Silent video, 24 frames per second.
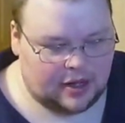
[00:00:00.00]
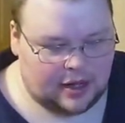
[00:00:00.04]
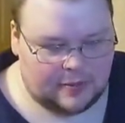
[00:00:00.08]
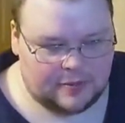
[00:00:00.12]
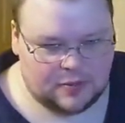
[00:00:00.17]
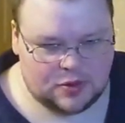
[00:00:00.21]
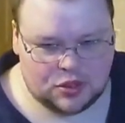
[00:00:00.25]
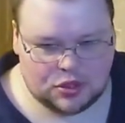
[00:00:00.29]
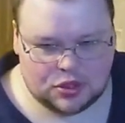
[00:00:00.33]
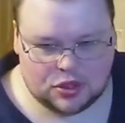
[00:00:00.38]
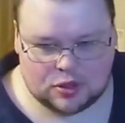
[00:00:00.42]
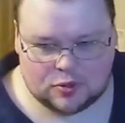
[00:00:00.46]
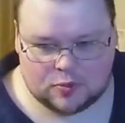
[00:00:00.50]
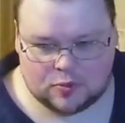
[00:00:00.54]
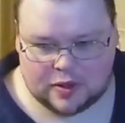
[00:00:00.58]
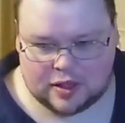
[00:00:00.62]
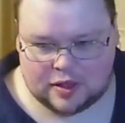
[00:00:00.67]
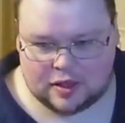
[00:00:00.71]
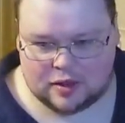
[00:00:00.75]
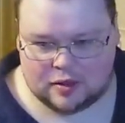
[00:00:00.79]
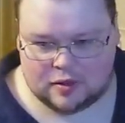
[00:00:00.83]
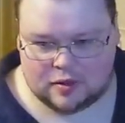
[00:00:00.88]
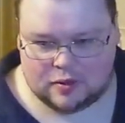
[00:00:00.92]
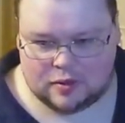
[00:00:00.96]
I'm sure we
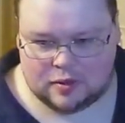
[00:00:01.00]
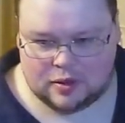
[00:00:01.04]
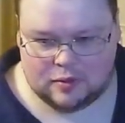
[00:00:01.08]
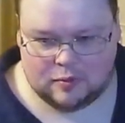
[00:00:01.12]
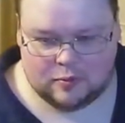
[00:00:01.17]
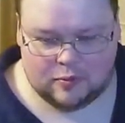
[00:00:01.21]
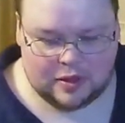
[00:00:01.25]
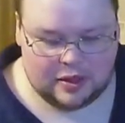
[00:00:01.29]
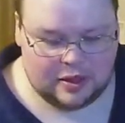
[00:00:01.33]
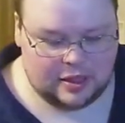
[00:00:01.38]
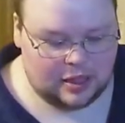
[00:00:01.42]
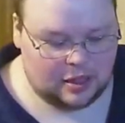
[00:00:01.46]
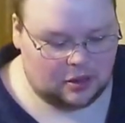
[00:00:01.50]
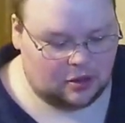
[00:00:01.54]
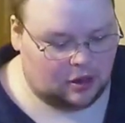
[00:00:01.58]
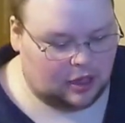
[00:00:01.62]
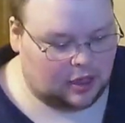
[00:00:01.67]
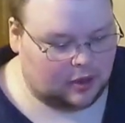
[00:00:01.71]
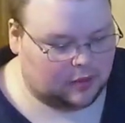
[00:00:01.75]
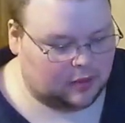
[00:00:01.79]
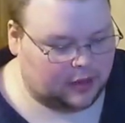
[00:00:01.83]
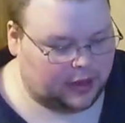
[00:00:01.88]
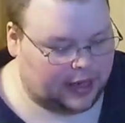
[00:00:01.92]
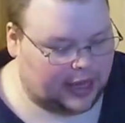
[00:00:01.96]
could, we'd get
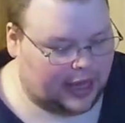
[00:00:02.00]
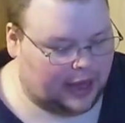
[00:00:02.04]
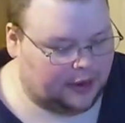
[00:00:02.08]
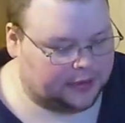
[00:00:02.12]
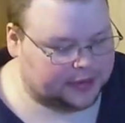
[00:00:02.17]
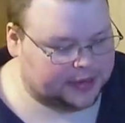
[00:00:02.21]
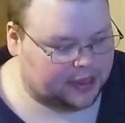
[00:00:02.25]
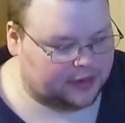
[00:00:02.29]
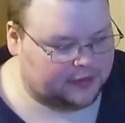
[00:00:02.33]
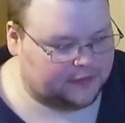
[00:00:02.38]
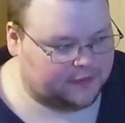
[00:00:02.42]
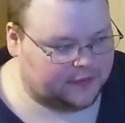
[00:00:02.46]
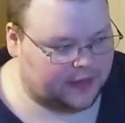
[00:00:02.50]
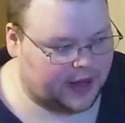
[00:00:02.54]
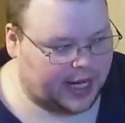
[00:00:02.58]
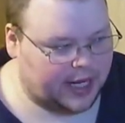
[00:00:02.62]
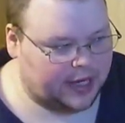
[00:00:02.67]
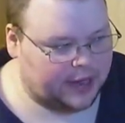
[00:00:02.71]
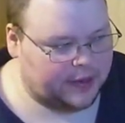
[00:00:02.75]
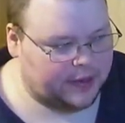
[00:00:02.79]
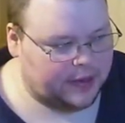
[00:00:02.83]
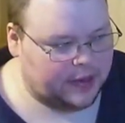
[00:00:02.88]
along like a house on fire.